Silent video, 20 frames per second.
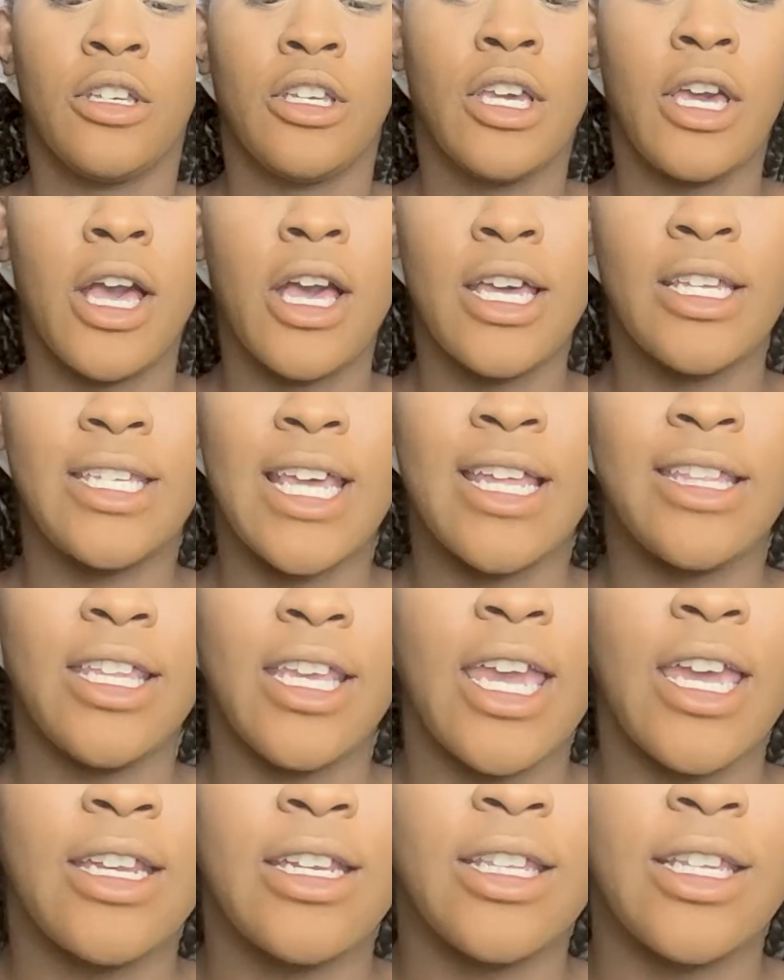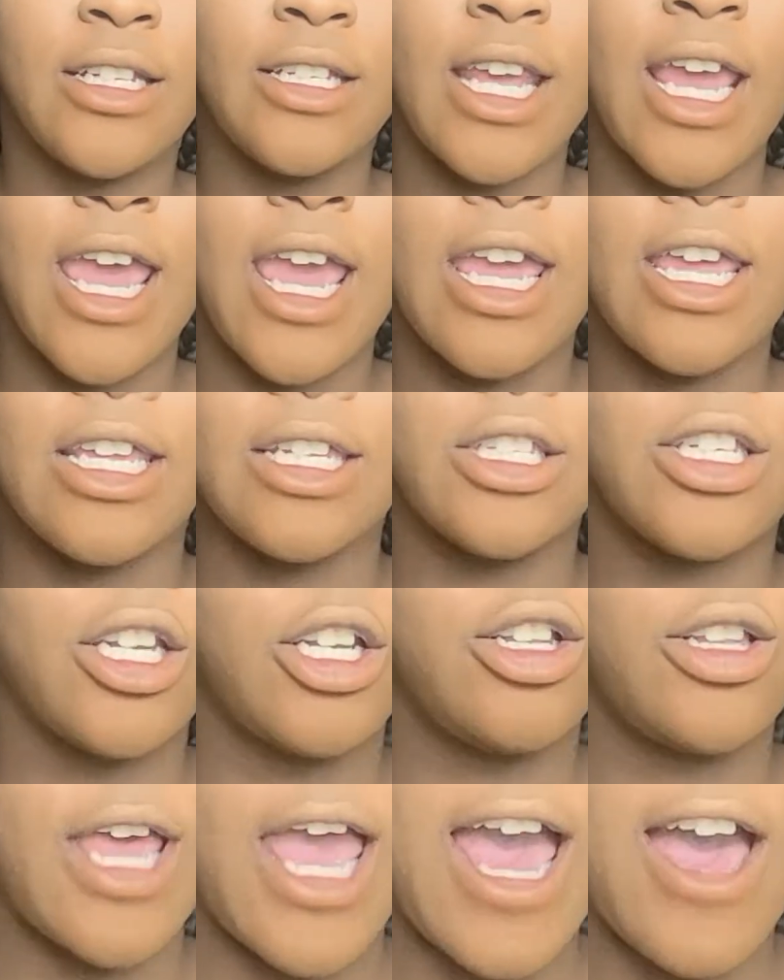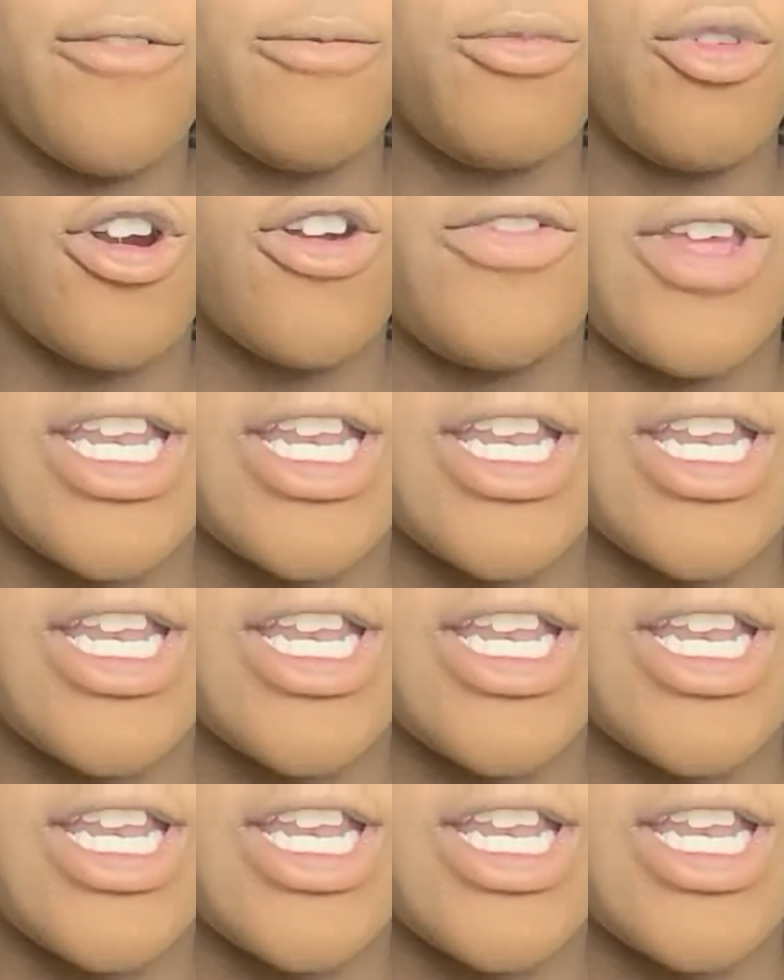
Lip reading: because at the end of the day, it's gonna have more of a